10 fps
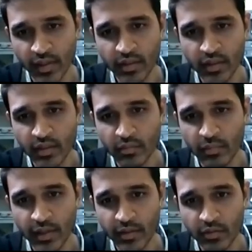Bladder
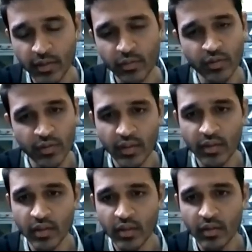swelling was seen
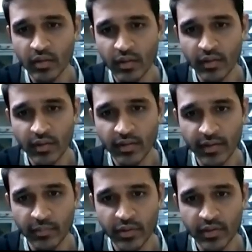on clinical examination
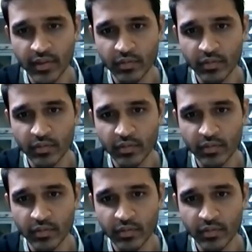as well,